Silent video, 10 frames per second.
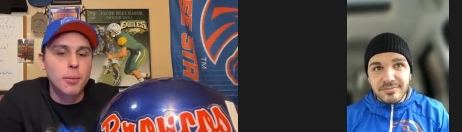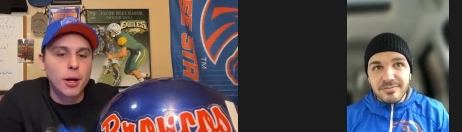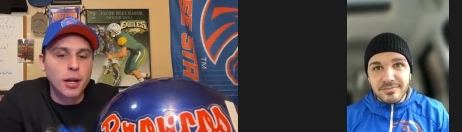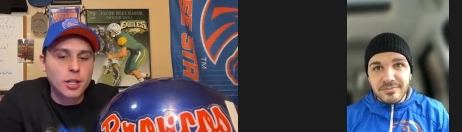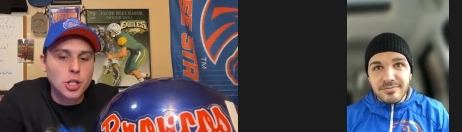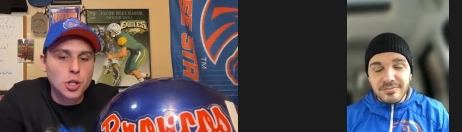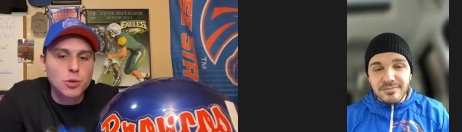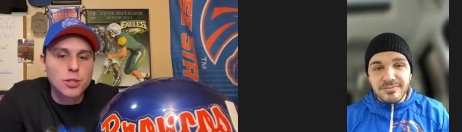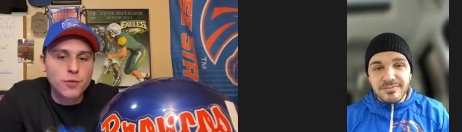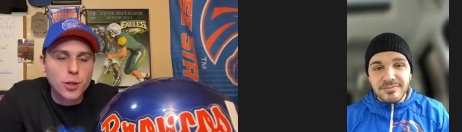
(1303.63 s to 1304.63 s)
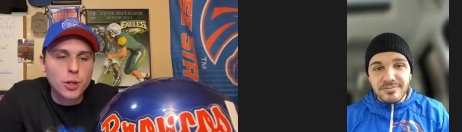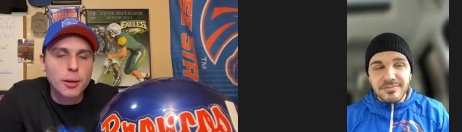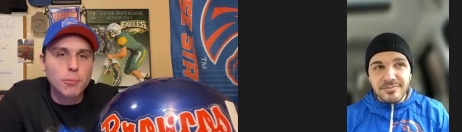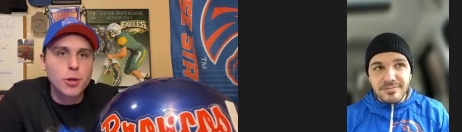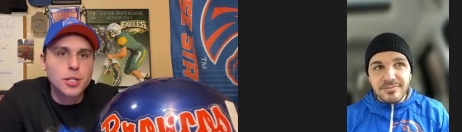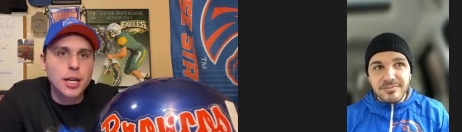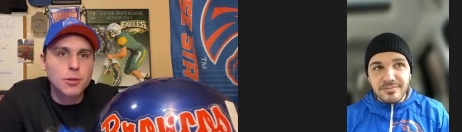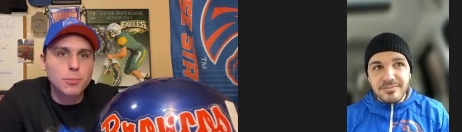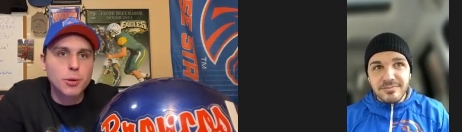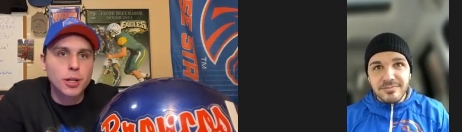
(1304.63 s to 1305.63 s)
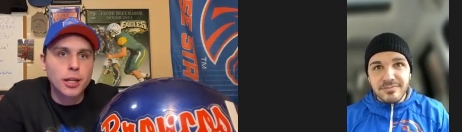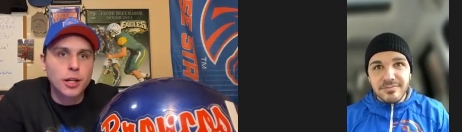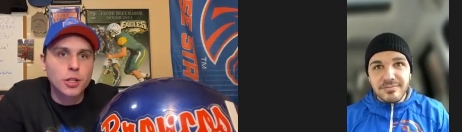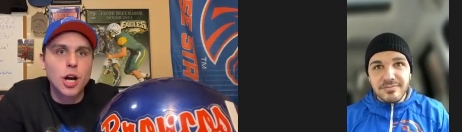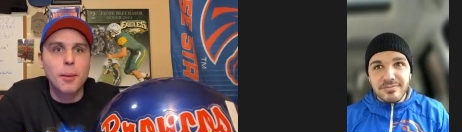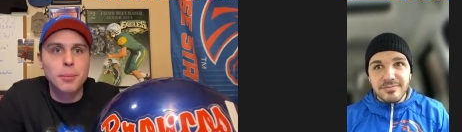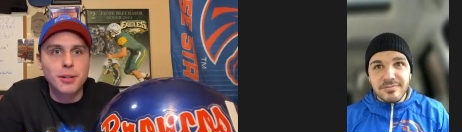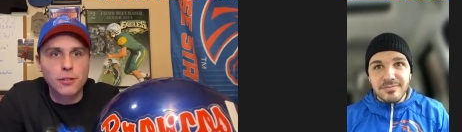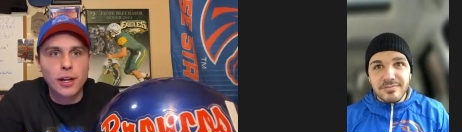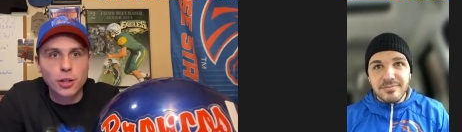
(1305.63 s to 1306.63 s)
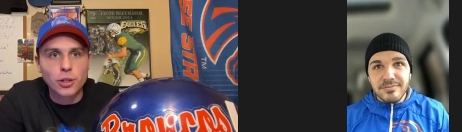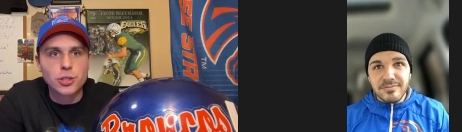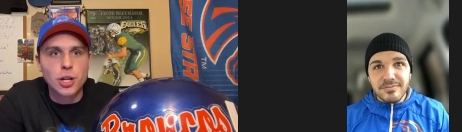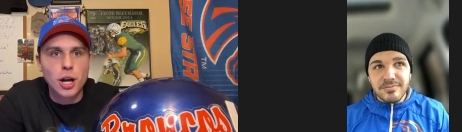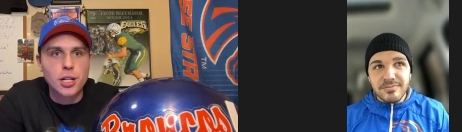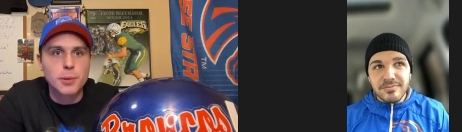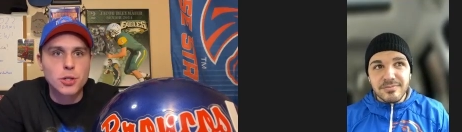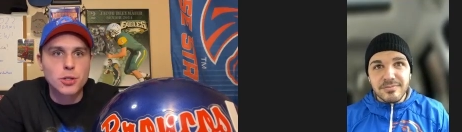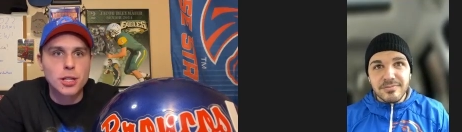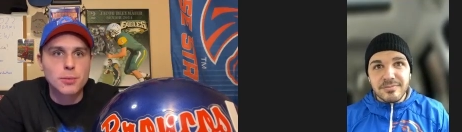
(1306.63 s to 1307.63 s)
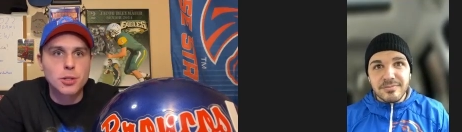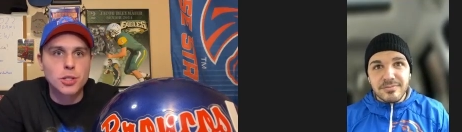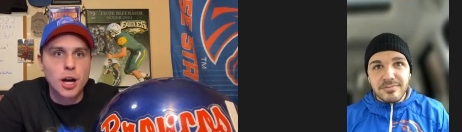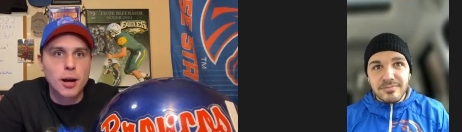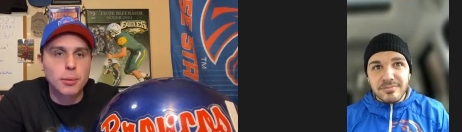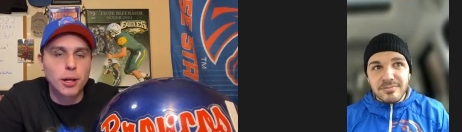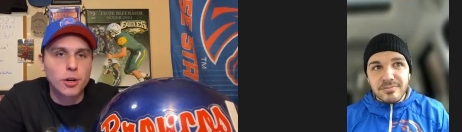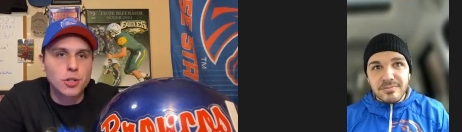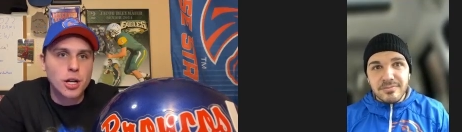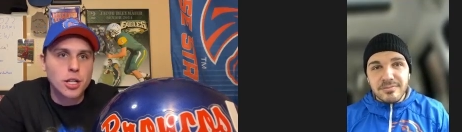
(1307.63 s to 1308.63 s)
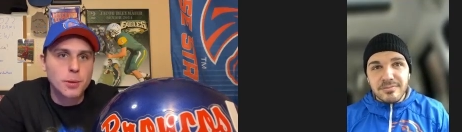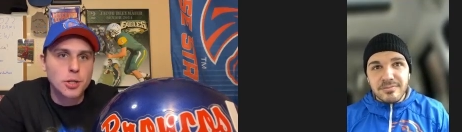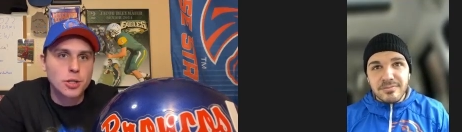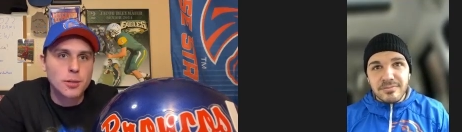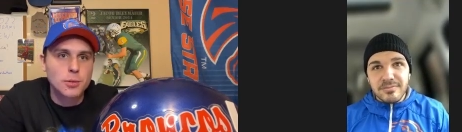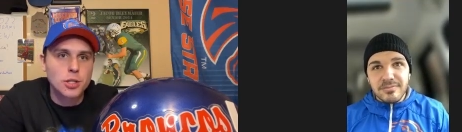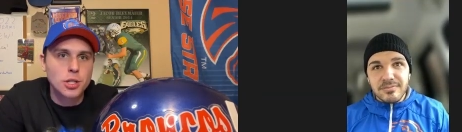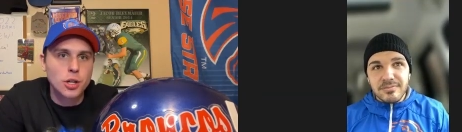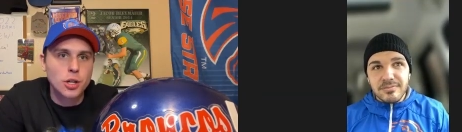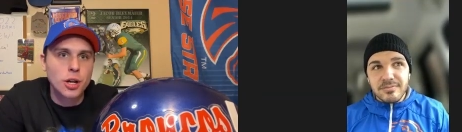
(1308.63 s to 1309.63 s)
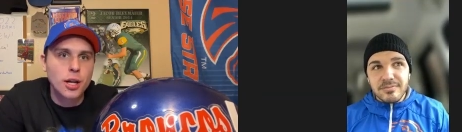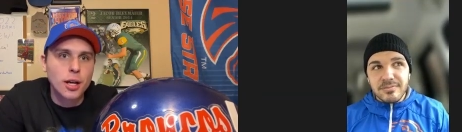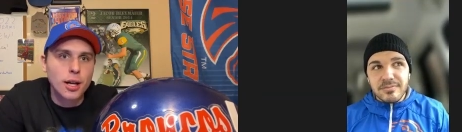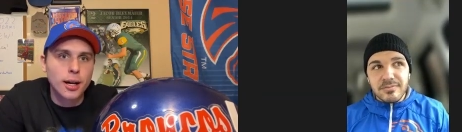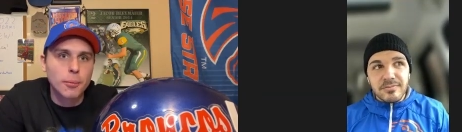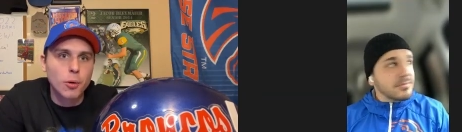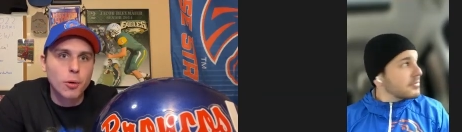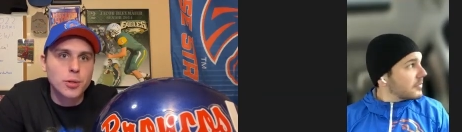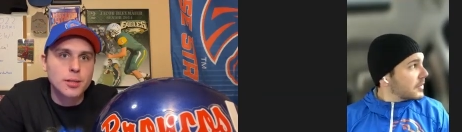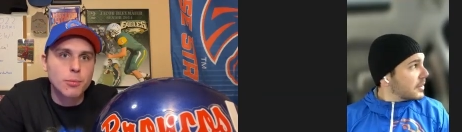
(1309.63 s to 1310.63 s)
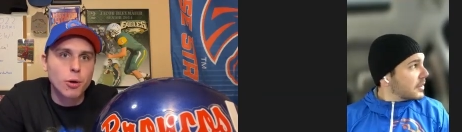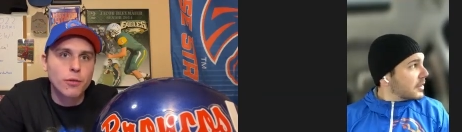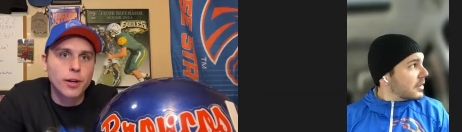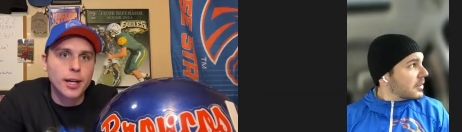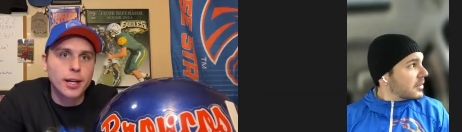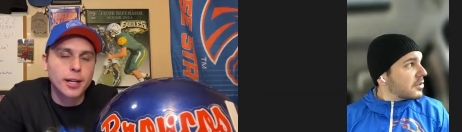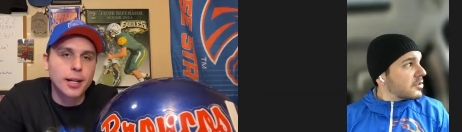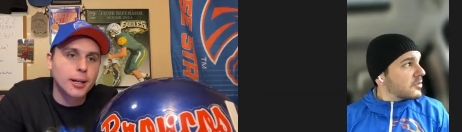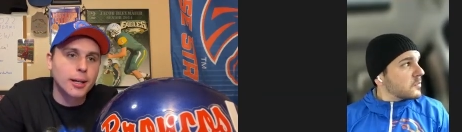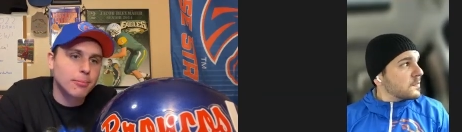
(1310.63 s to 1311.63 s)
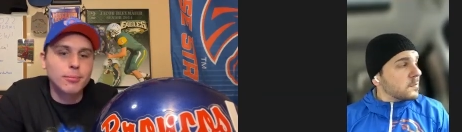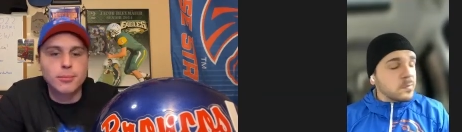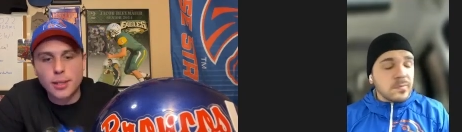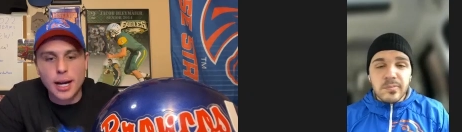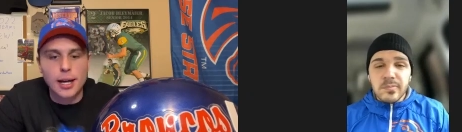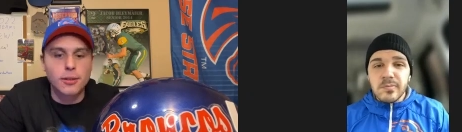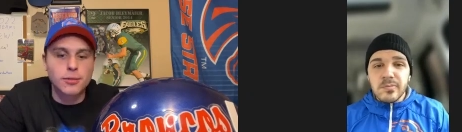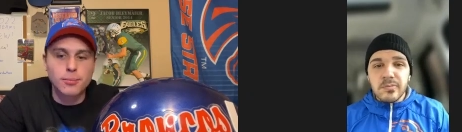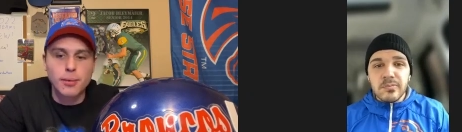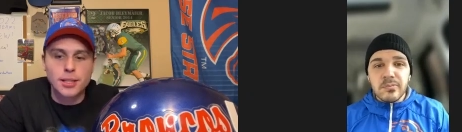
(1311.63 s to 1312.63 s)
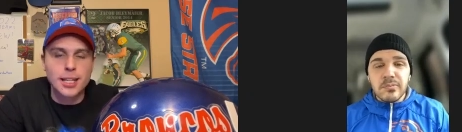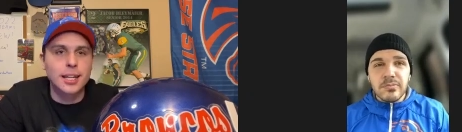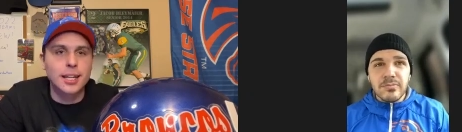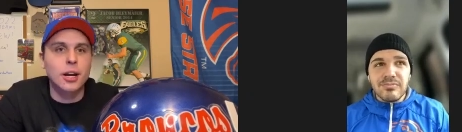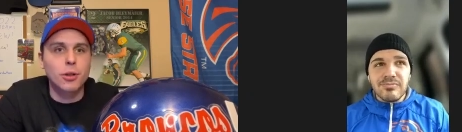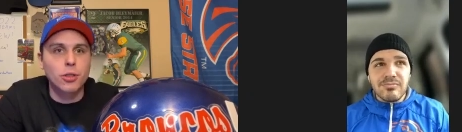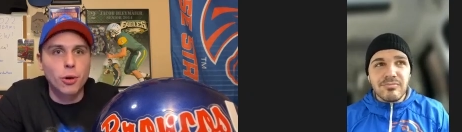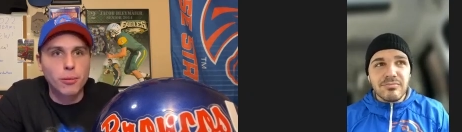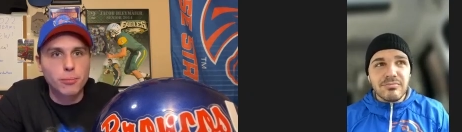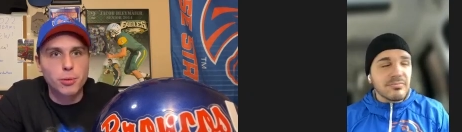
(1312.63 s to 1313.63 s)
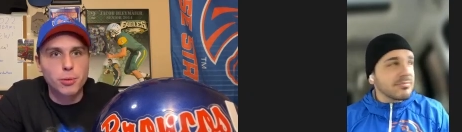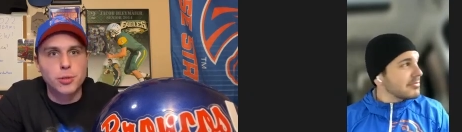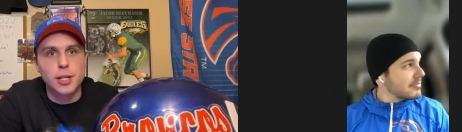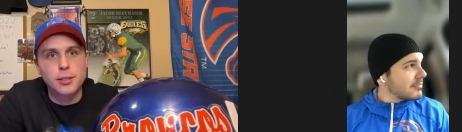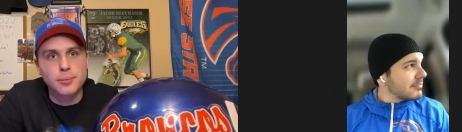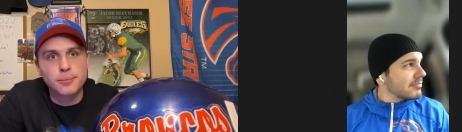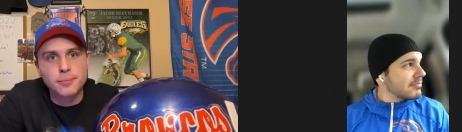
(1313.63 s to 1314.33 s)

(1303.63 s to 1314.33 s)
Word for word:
Speaker 1: But uh, did you feel like Boise State was putting their top defenders on special teams, their top players on special teams this year, um, or was it more of a uh, kind of a secondary thought process?